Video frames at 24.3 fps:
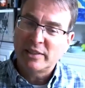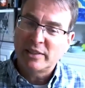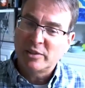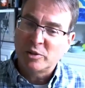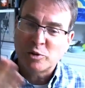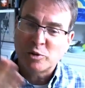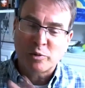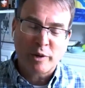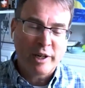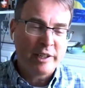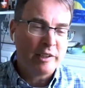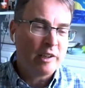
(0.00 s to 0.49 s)
gets
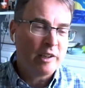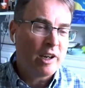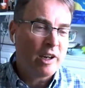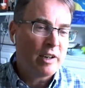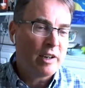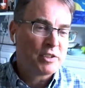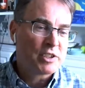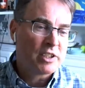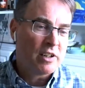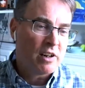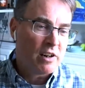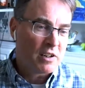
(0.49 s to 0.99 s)
back to trade
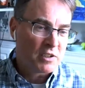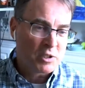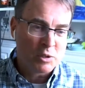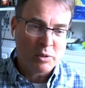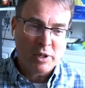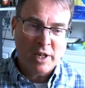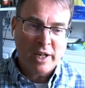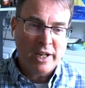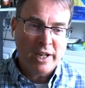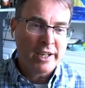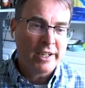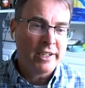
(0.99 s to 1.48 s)
offs and
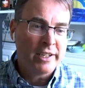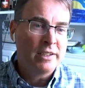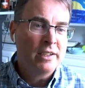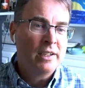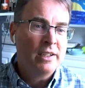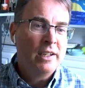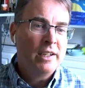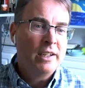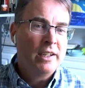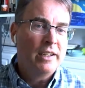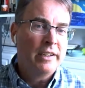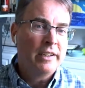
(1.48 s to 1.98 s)

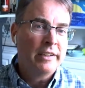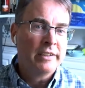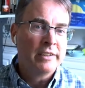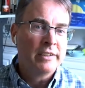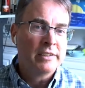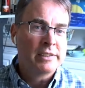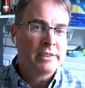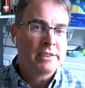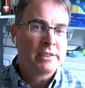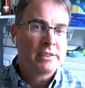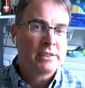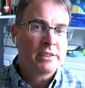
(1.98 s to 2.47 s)
ROI.
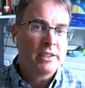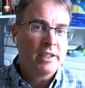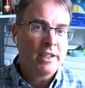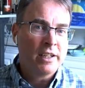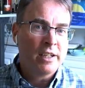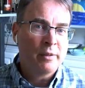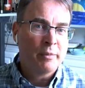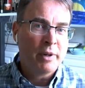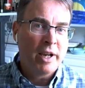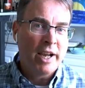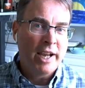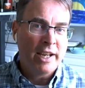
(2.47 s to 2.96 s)

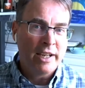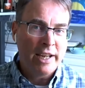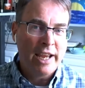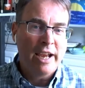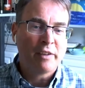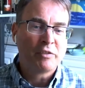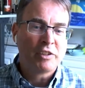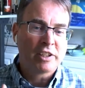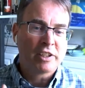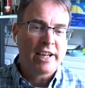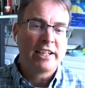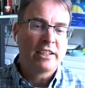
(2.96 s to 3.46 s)
Is um,
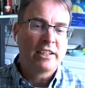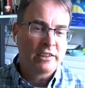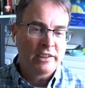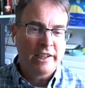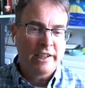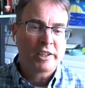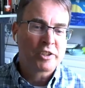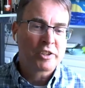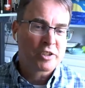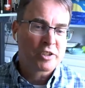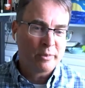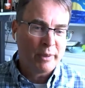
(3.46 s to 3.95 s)
I have to
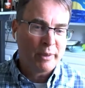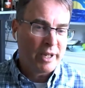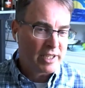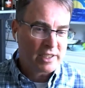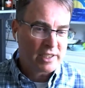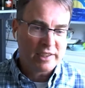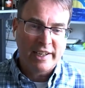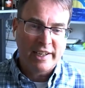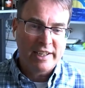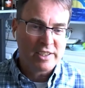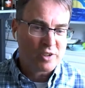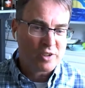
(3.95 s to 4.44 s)
kind of lecture
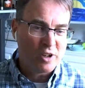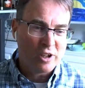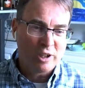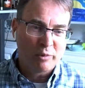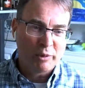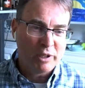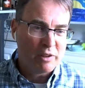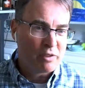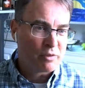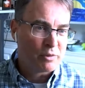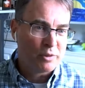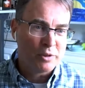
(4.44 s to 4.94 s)
my clients
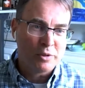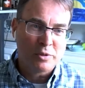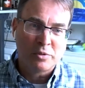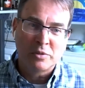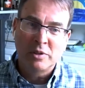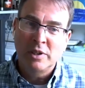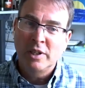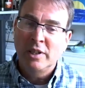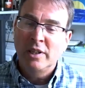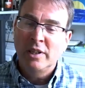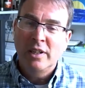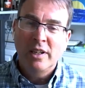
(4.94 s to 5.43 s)
all the way
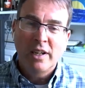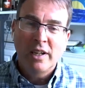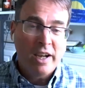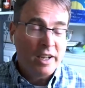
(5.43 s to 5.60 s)
through.